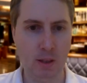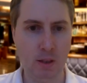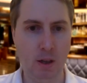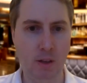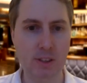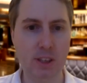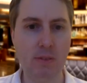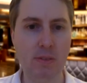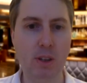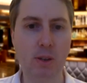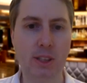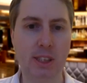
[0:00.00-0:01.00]
Often
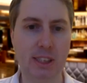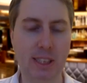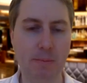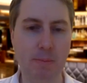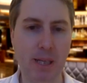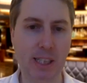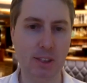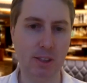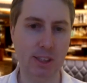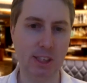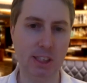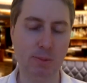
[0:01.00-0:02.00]
overlooked is the impact your
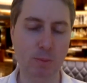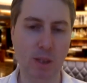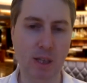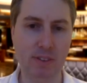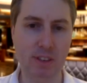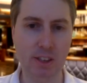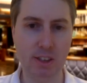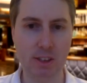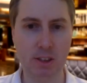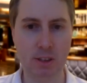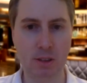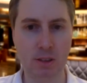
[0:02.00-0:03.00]
decision will have on
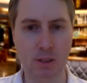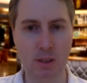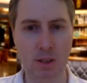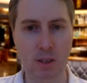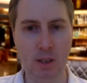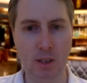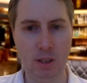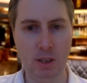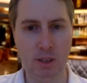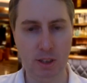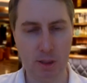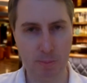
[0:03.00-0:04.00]
others,
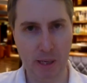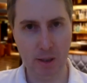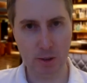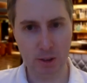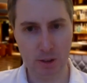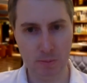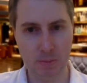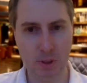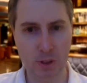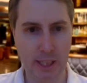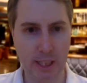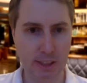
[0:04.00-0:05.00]
your spouse,
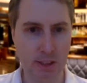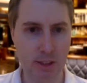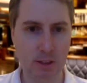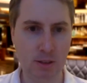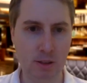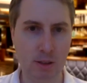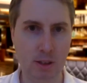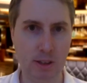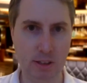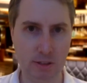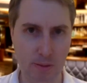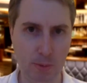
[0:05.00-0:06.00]
your kids, and
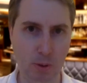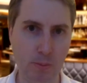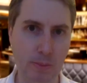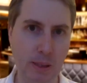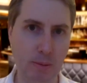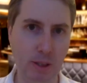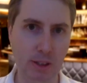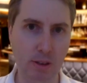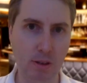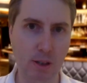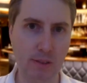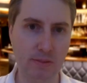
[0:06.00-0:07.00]
other important people in your
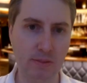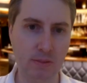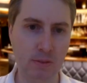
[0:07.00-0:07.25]
life.